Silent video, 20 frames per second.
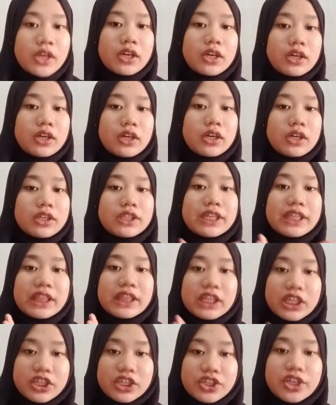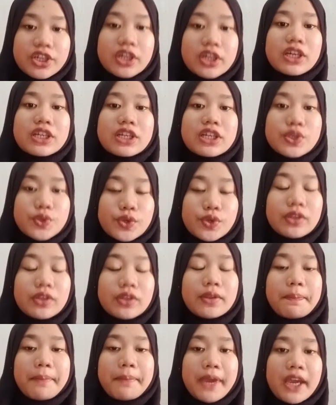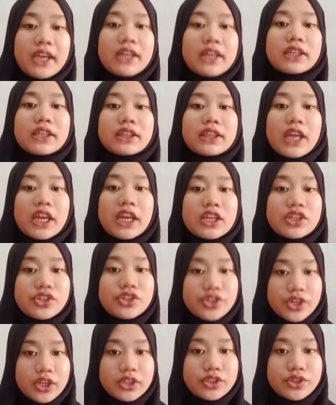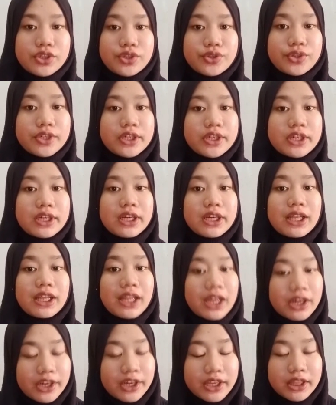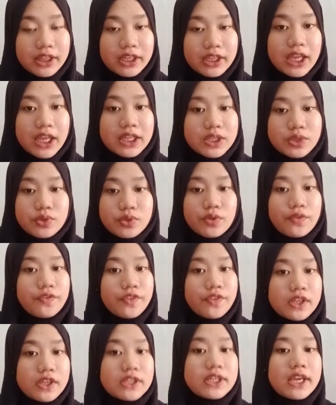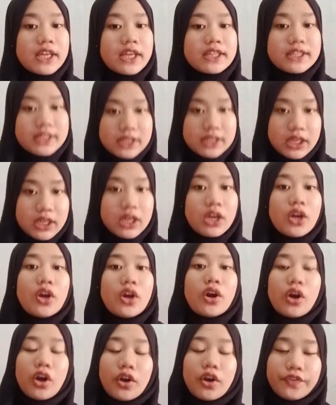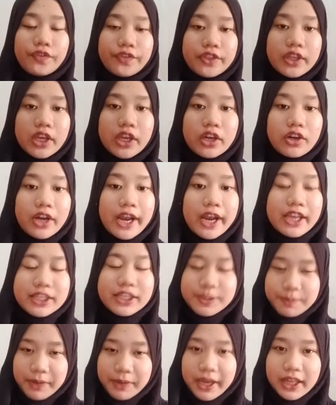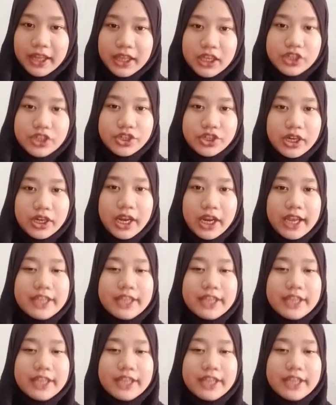the teacher should pay attention to the clarity and sufficiency of their explanation,